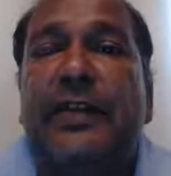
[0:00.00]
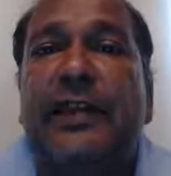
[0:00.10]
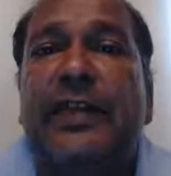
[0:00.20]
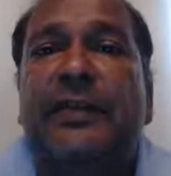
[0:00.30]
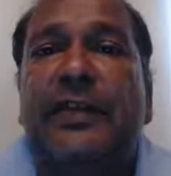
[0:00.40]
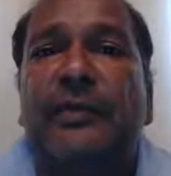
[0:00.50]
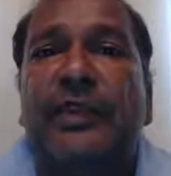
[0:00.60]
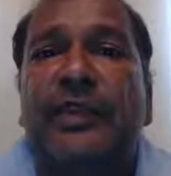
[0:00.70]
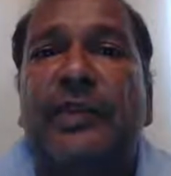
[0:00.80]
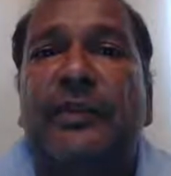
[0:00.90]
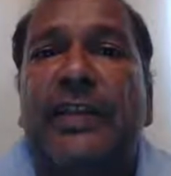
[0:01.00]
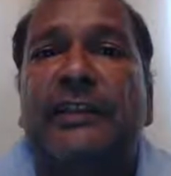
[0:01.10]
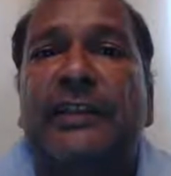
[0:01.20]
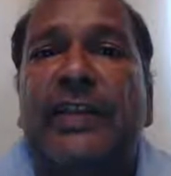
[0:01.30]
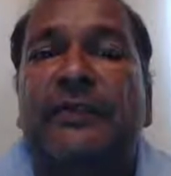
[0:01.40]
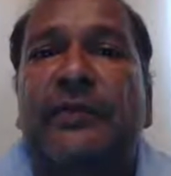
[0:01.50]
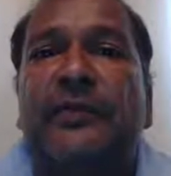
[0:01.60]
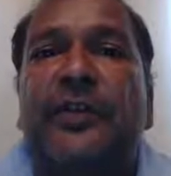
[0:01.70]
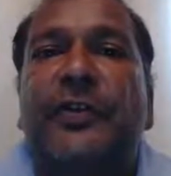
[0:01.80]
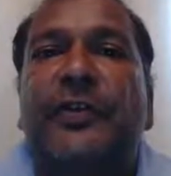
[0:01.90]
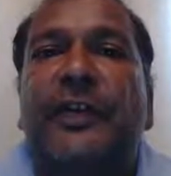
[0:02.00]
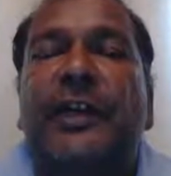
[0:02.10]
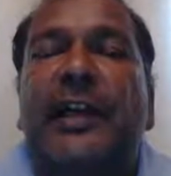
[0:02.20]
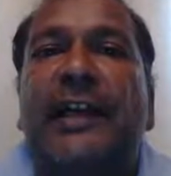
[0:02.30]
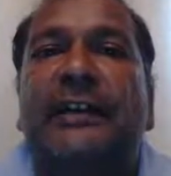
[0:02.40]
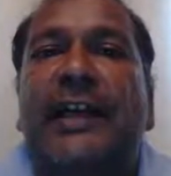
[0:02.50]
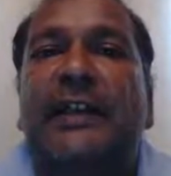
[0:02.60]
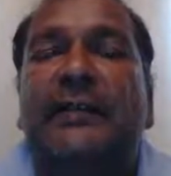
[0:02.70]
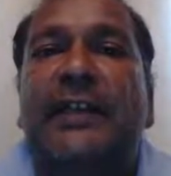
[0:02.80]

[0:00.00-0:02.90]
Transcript: If something here resonates with you, you can contact